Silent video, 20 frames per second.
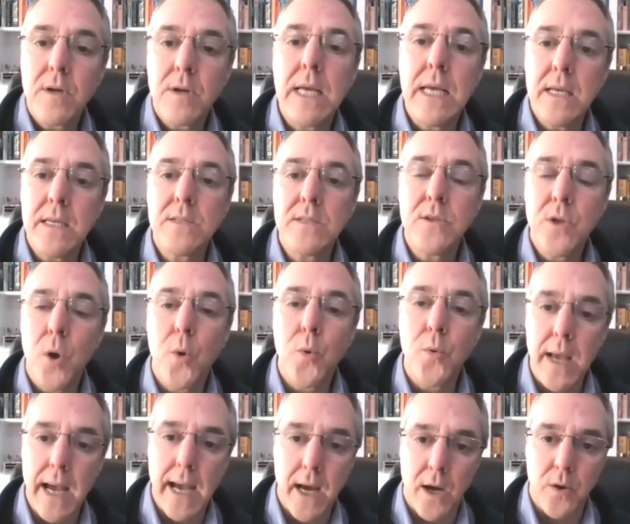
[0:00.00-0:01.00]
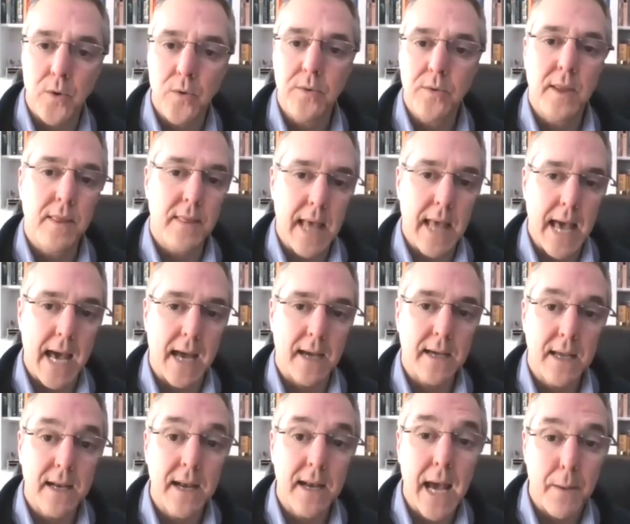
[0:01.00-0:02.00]
There is no doubt that that
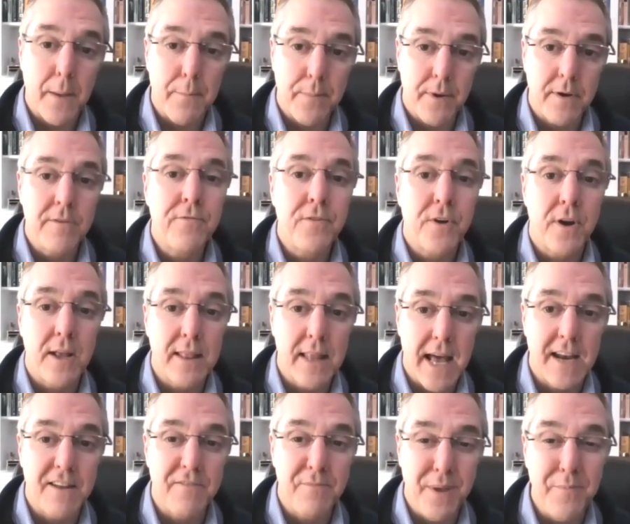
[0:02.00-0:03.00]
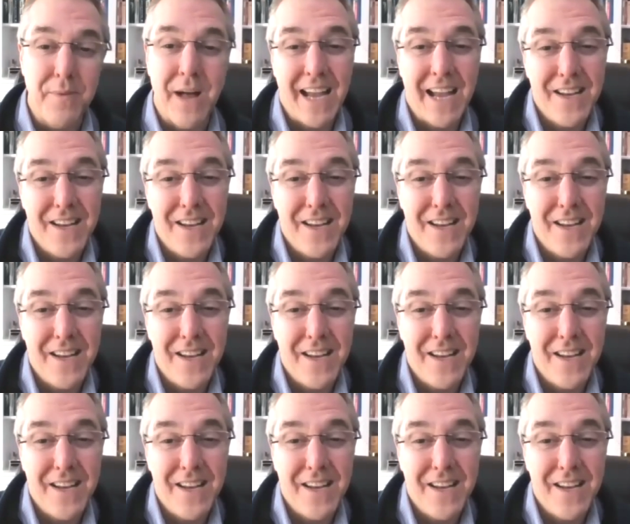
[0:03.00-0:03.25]
can happen for a lot of people.